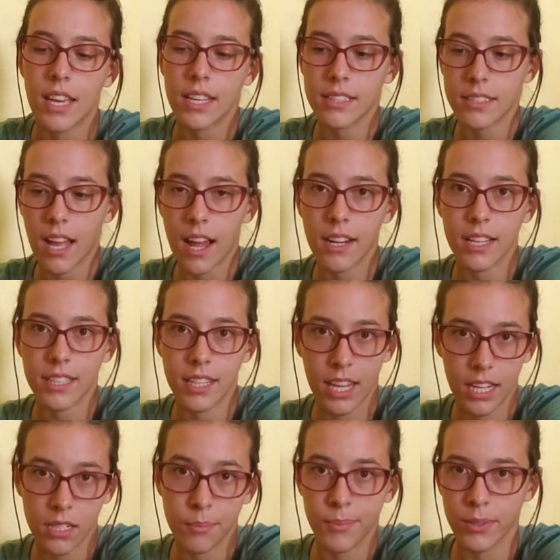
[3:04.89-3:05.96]

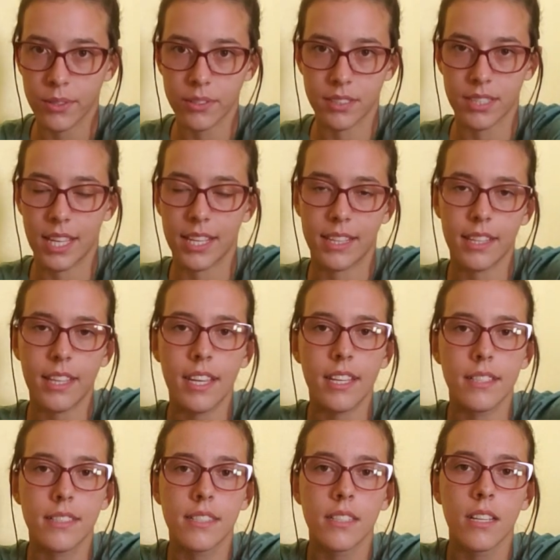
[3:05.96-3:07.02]
exotic animals like
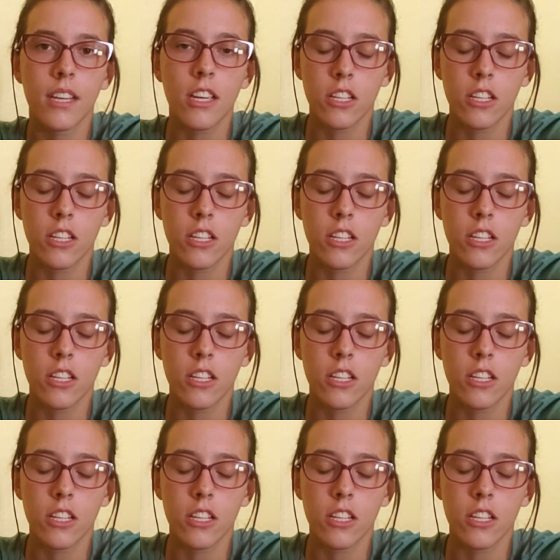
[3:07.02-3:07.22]
these.